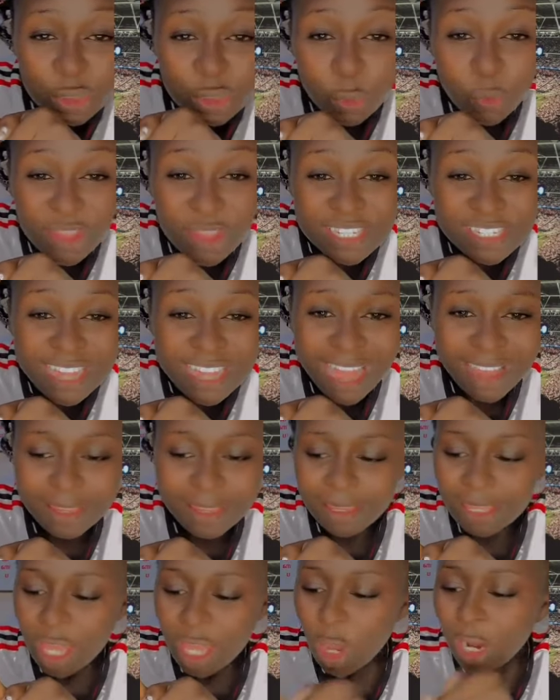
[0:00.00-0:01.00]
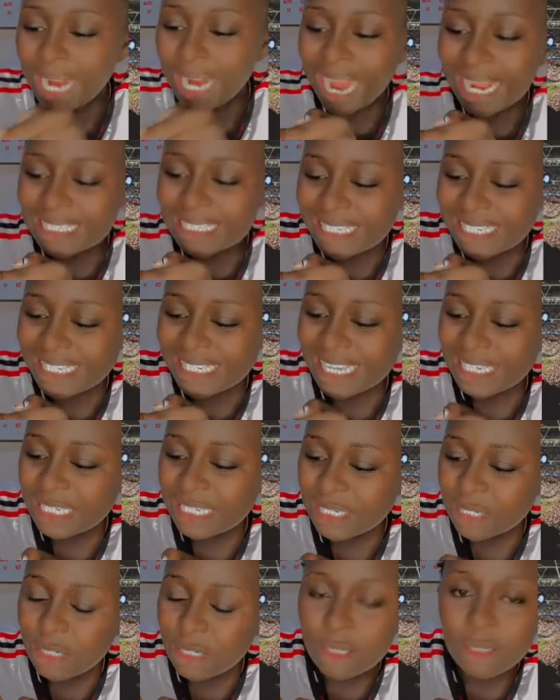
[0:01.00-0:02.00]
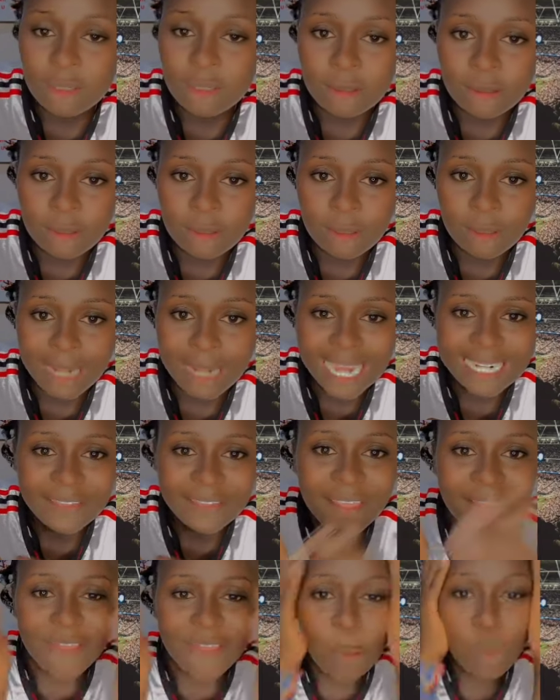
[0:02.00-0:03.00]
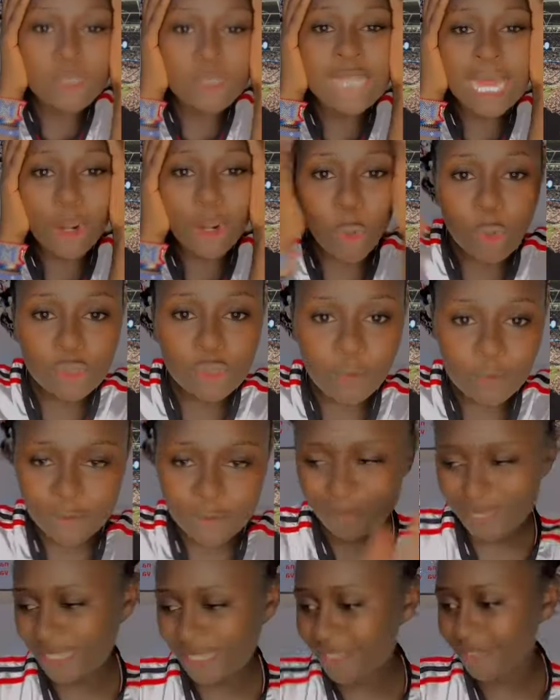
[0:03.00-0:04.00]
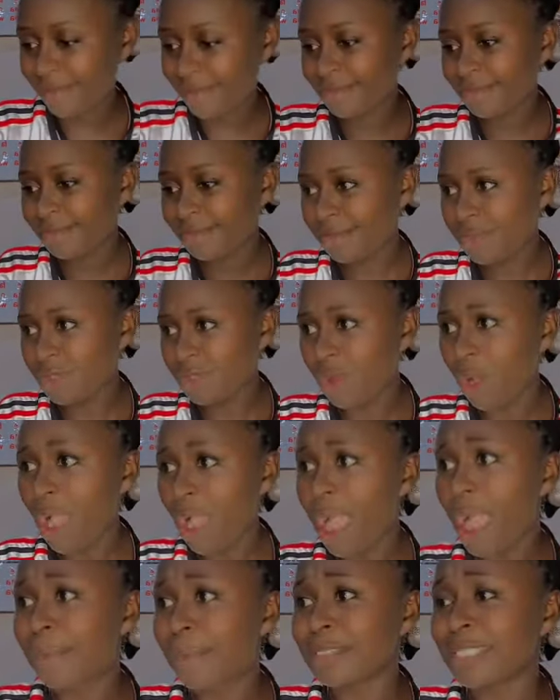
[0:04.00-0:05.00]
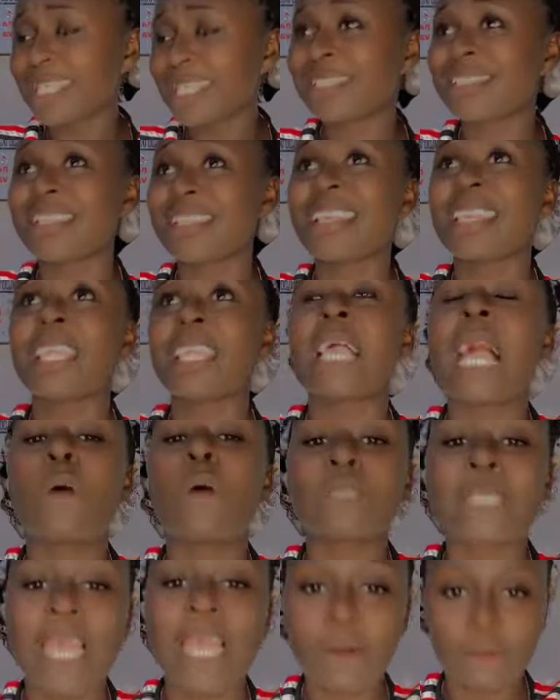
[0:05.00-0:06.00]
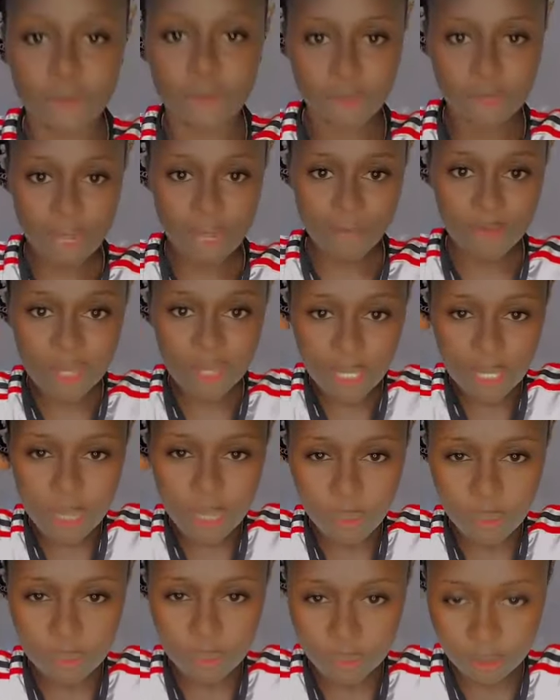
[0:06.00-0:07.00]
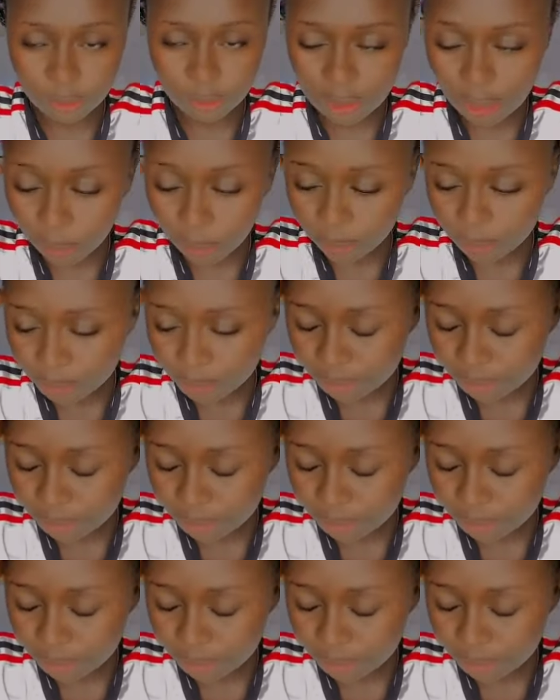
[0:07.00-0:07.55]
to this guy. Can't he just... And then there was a lot of space. I'm just thinking out loud. I'm thinking out loud.